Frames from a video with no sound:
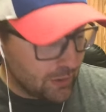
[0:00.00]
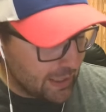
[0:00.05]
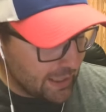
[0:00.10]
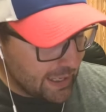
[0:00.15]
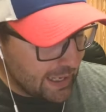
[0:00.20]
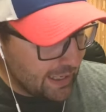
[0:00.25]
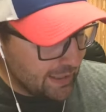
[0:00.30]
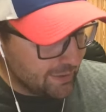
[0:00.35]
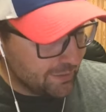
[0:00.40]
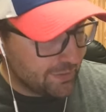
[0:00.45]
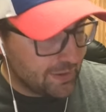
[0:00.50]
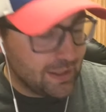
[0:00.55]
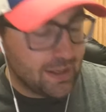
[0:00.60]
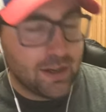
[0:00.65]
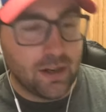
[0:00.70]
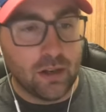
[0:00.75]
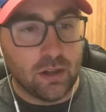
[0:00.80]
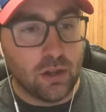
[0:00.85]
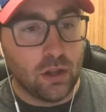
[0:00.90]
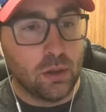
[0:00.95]
and I kind of did
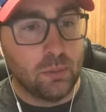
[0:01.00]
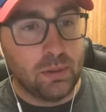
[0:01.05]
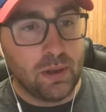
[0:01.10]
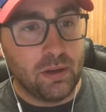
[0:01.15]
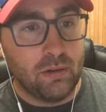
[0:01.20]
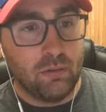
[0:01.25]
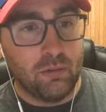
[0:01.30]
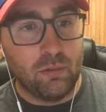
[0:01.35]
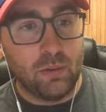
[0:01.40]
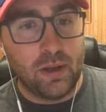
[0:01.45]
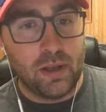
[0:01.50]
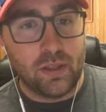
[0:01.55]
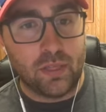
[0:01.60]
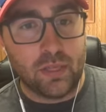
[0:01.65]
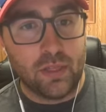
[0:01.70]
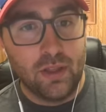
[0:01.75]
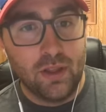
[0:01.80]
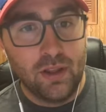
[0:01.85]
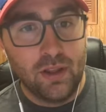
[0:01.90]
it a little bit with